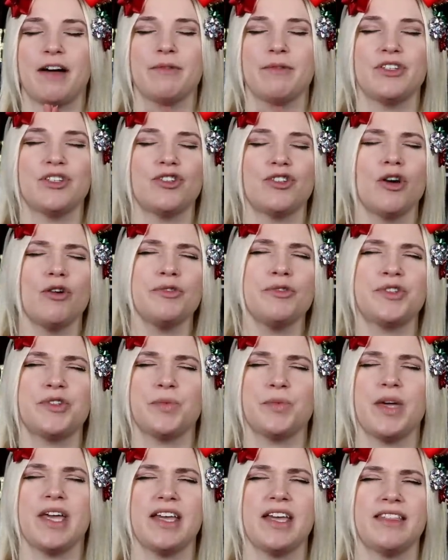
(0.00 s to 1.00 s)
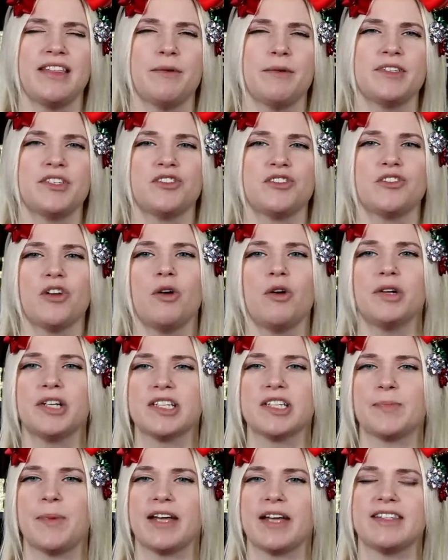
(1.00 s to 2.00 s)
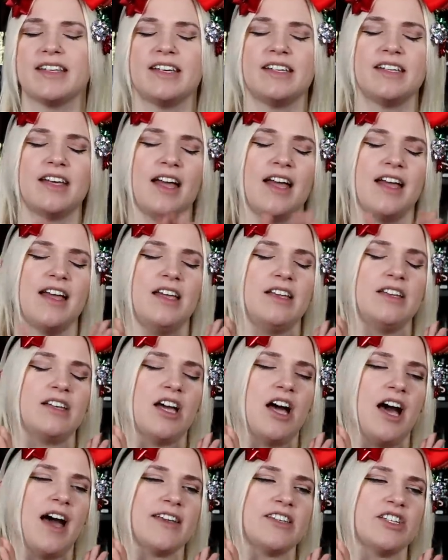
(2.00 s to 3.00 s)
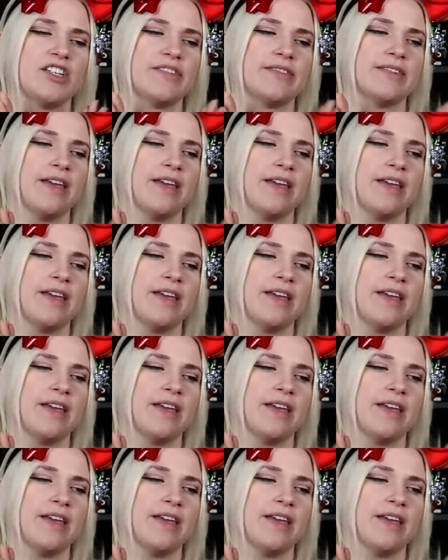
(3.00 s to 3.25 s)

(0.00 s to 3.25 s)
That was so sweet. That was so unexpected. And I